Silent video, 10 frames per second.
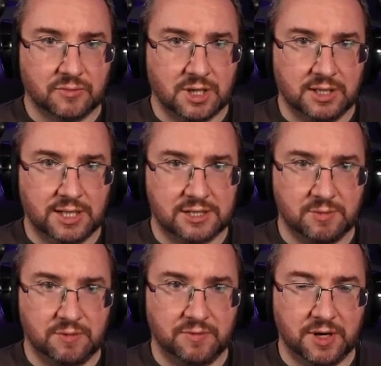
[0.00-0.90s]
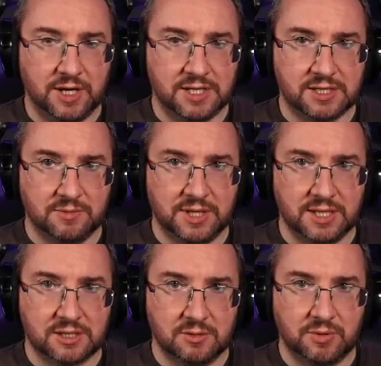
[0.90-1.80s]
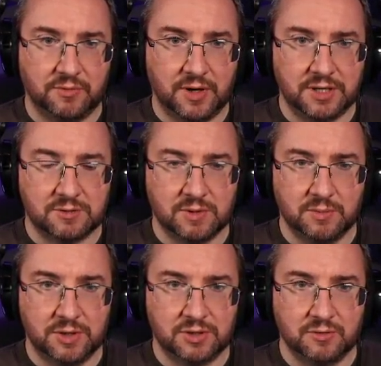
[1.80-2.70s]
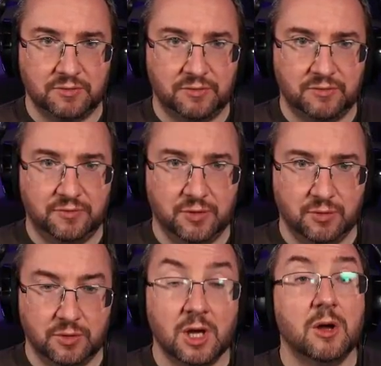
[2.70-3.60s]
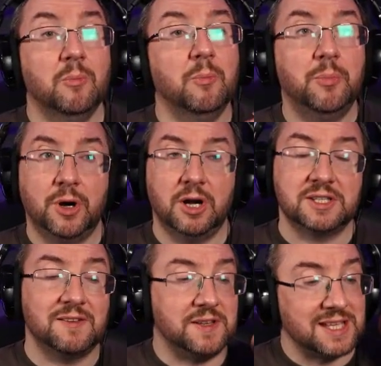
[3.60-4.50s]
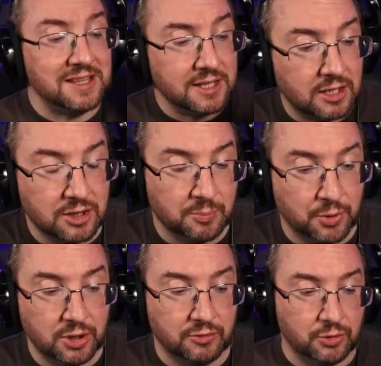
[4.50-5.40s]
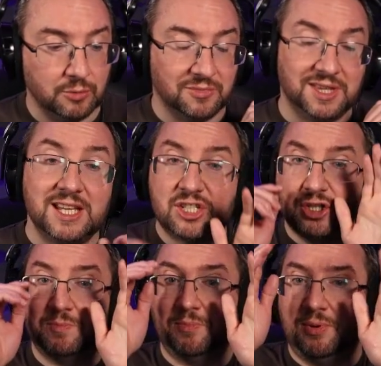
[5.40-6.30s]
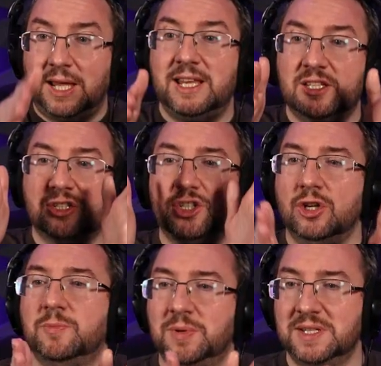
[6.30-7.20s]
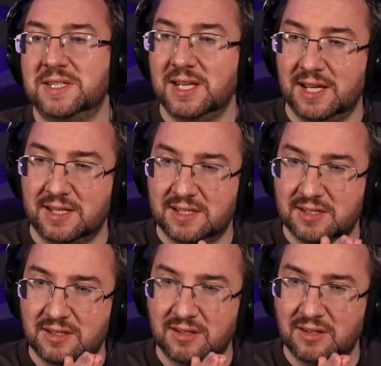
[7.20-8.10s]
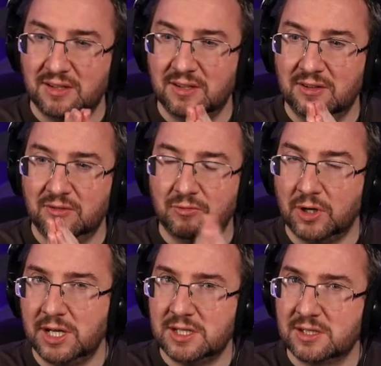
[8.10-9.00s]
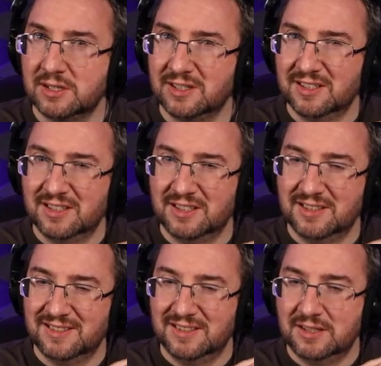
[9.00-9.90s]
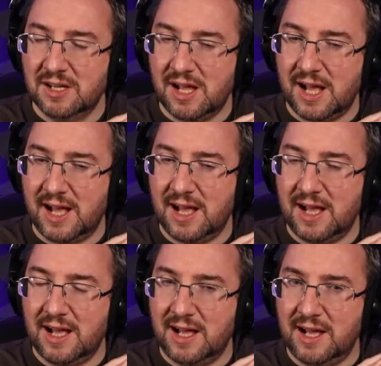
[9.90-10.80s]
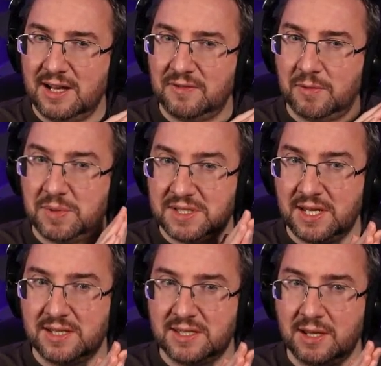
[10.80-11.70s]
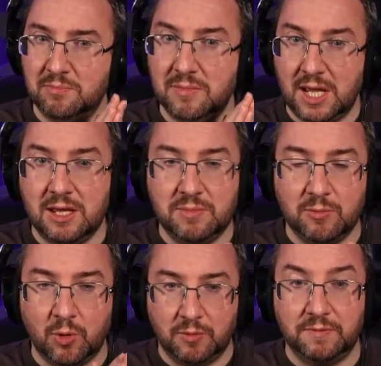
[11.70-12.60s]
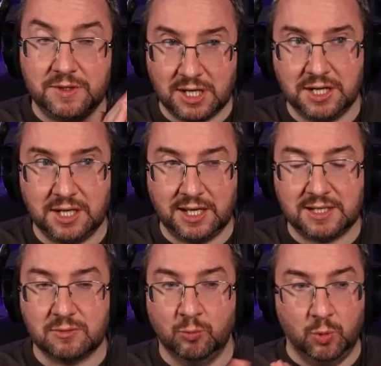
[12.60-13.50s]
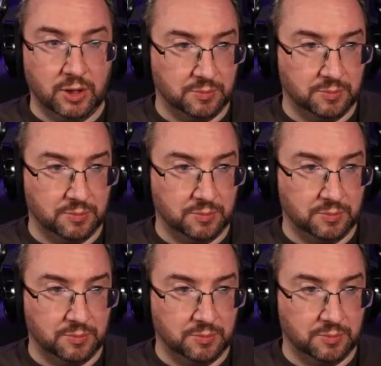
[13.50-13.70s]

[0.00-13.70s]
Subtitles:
unless we find something that's going to provide us with a bunch of food. But if it's anything like the boiler room, this place should persist, right? And if it persists, then maybe what we've done in it will